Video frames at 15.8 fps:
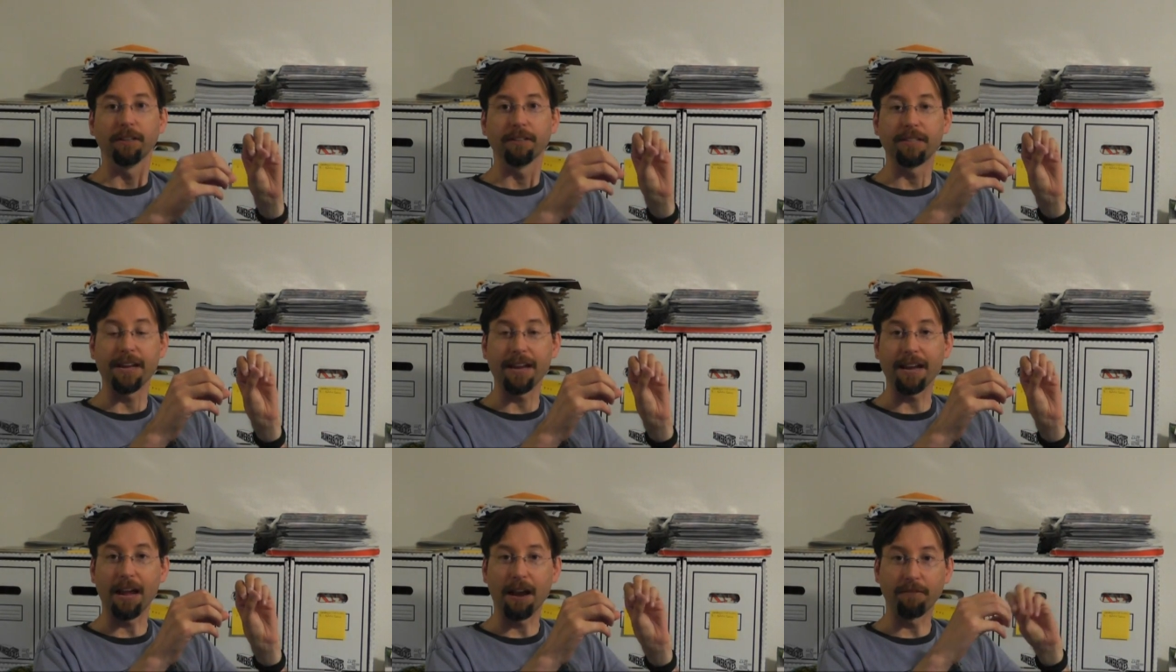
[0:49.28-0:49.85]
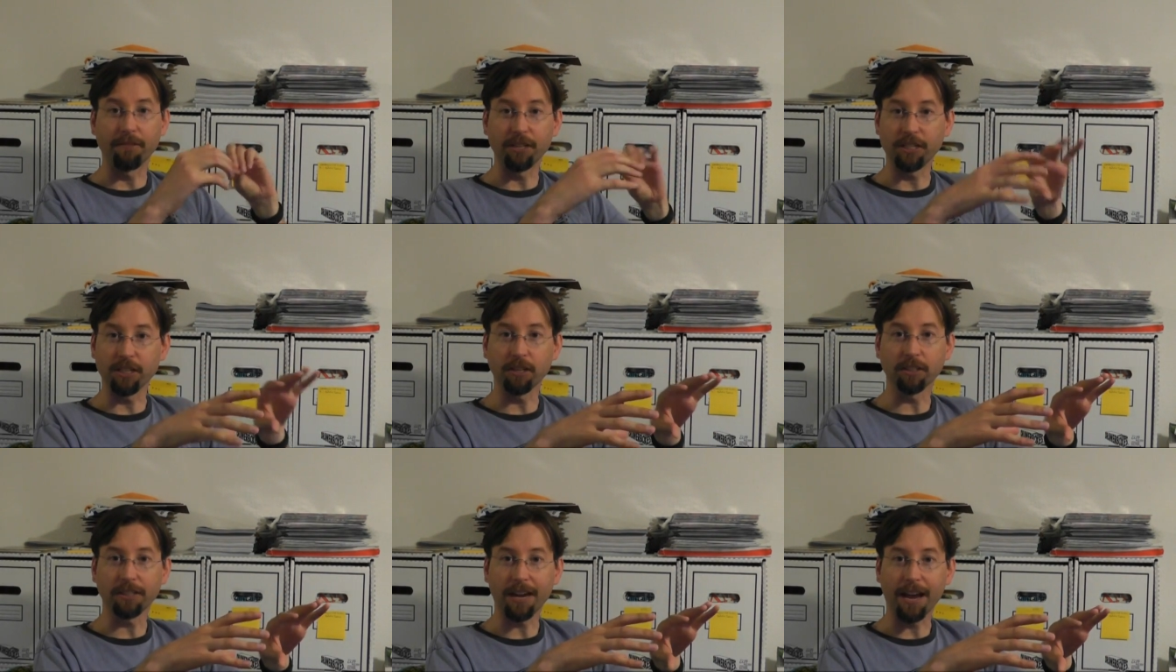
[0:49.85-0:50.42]
they every
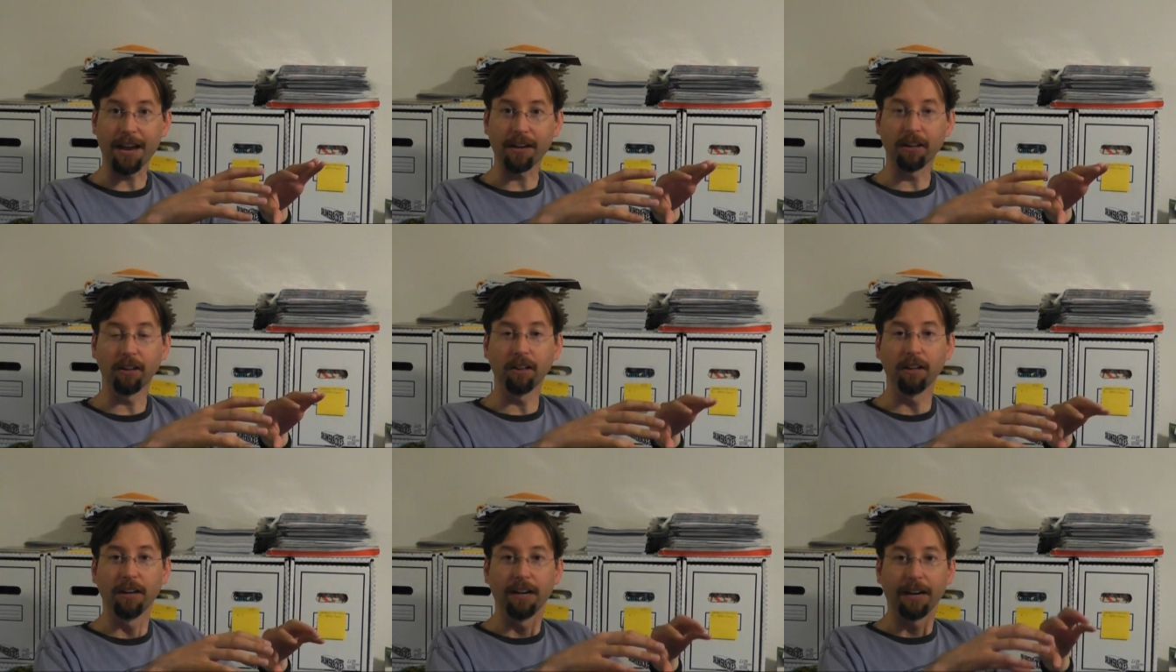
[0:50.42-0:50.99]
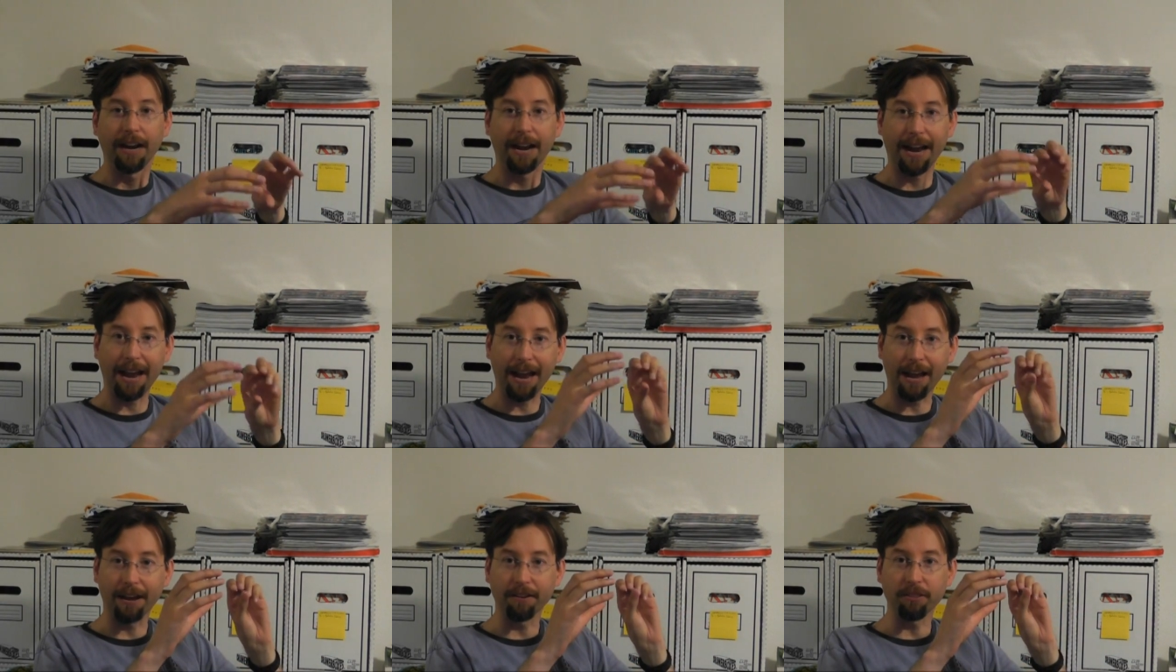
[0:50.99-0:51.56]
single title
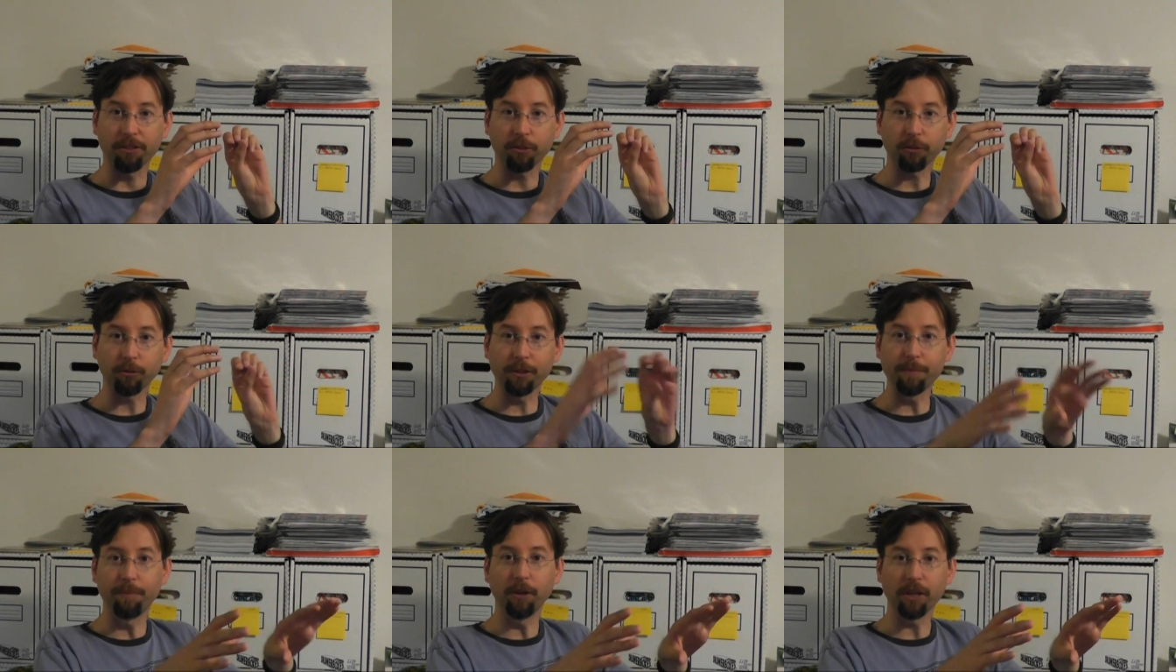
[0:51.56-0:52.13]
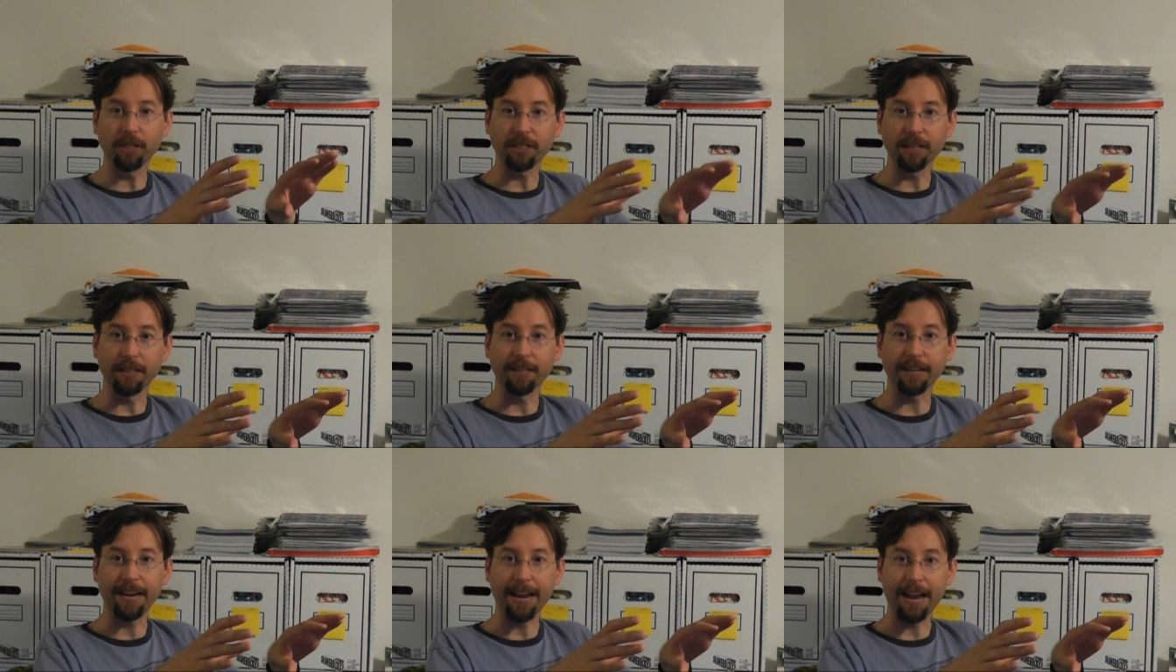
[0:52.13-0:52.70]
had three books
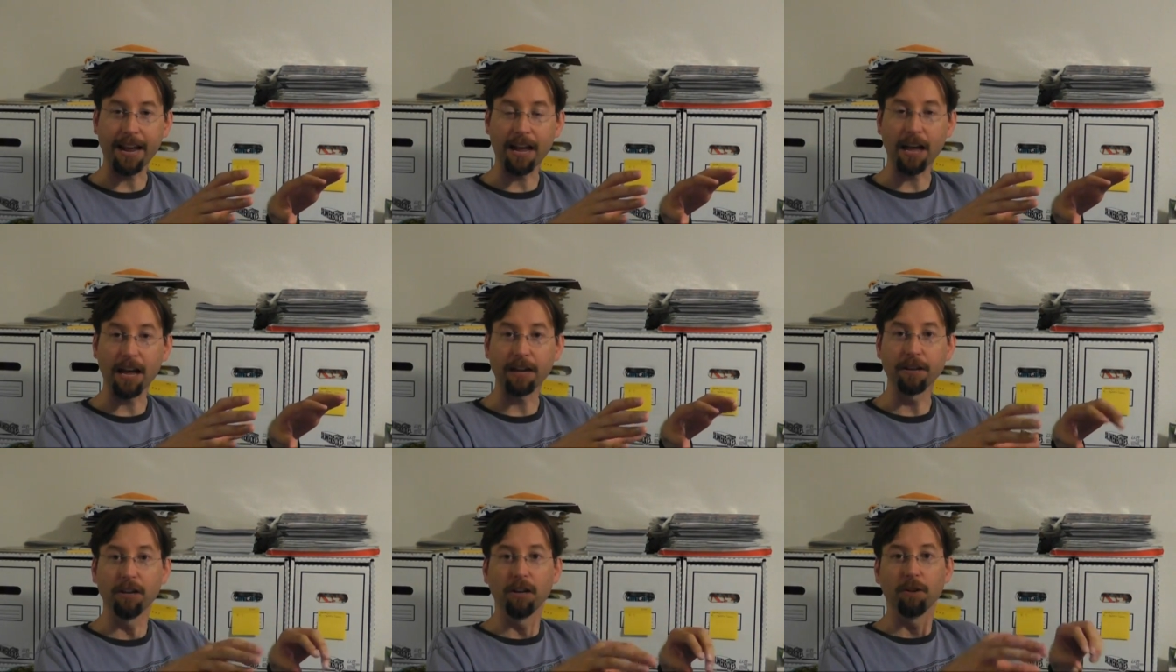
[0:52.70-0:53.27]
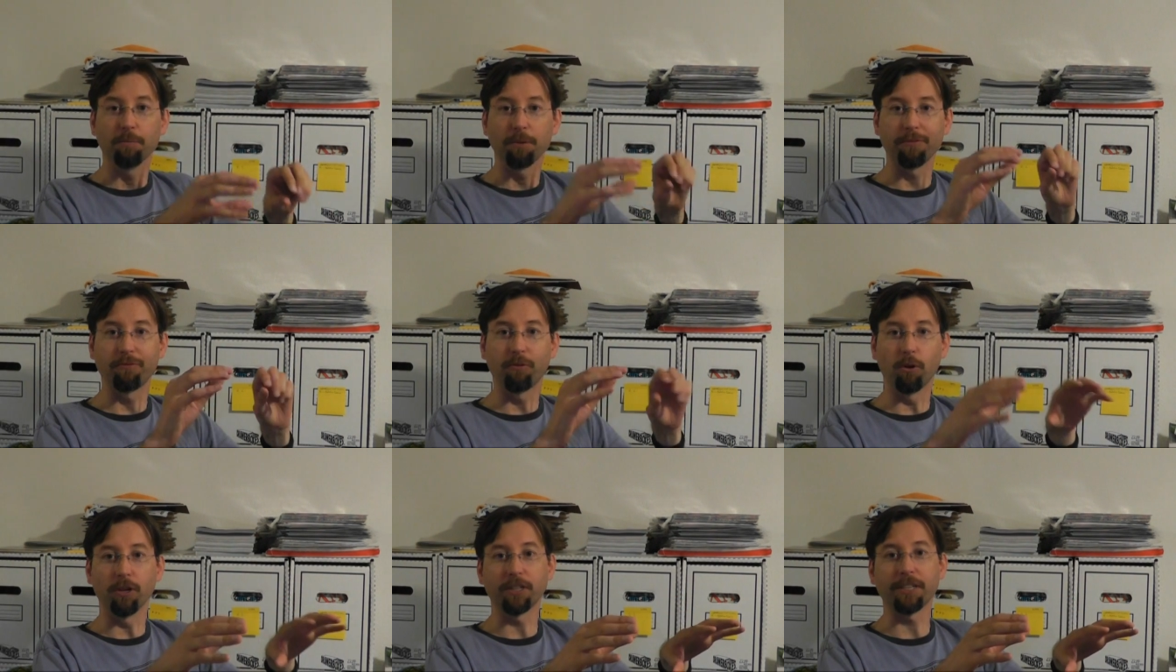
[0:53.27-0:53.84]
in the can
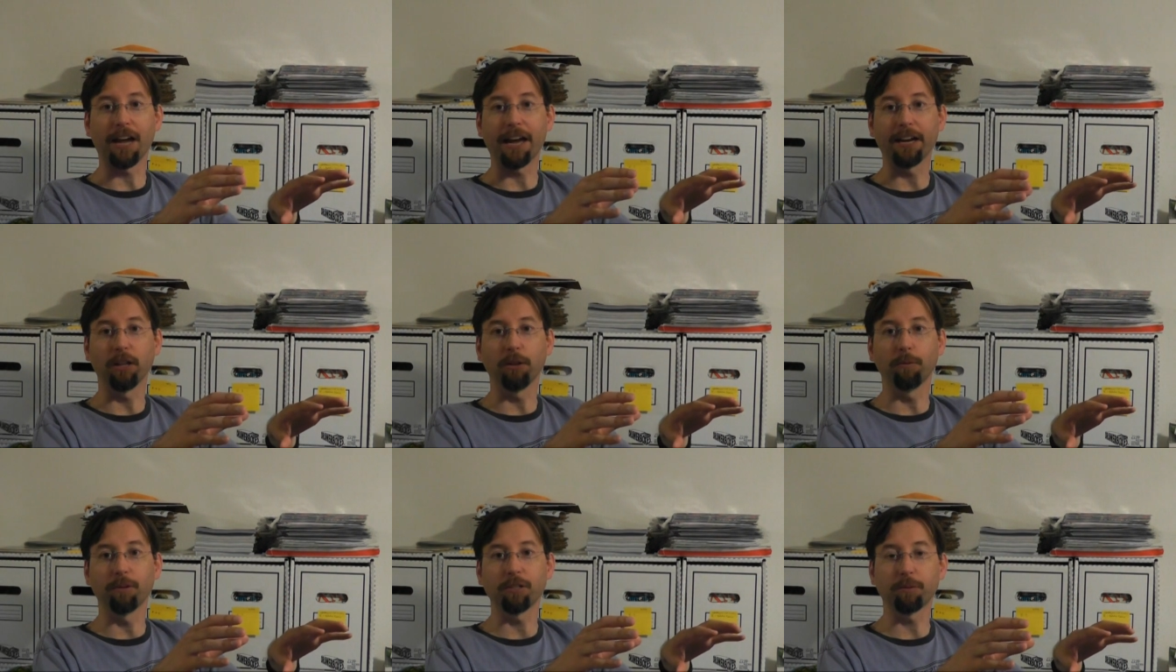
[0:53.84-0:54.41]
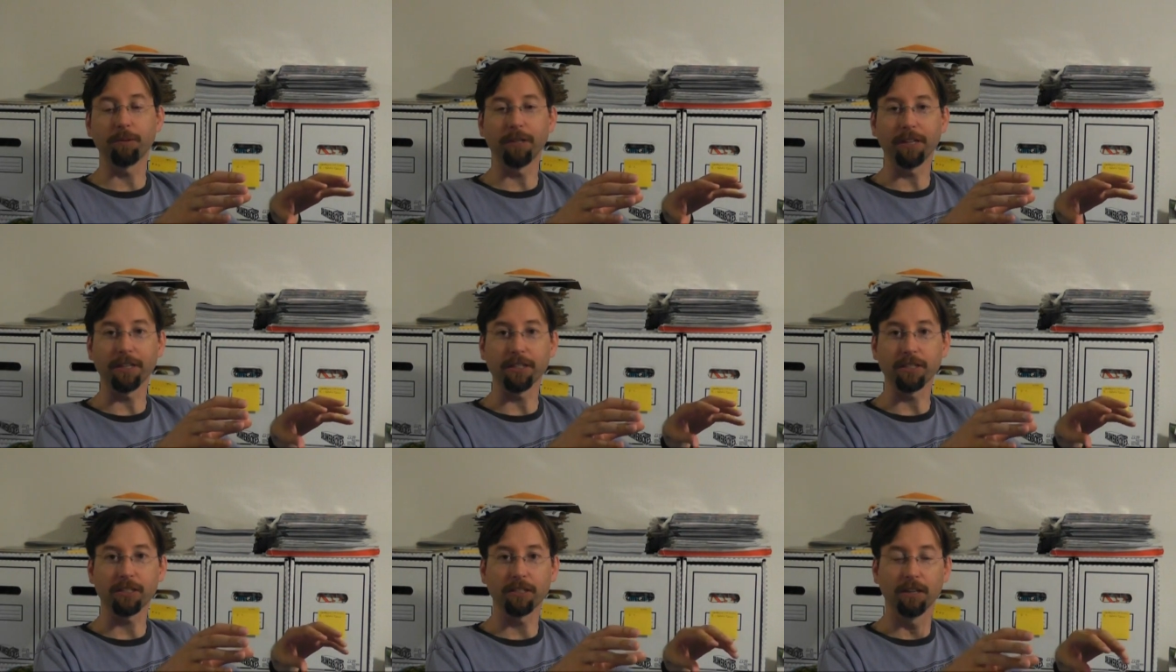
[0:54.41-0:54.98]
before the title was
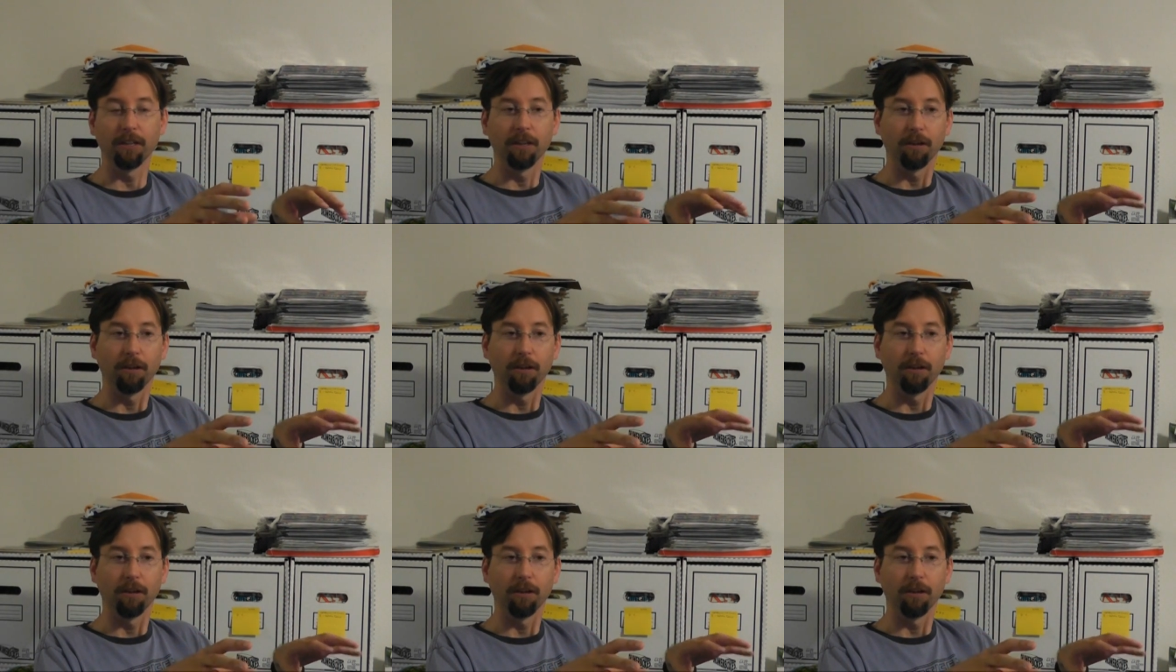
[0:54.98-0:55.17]
released.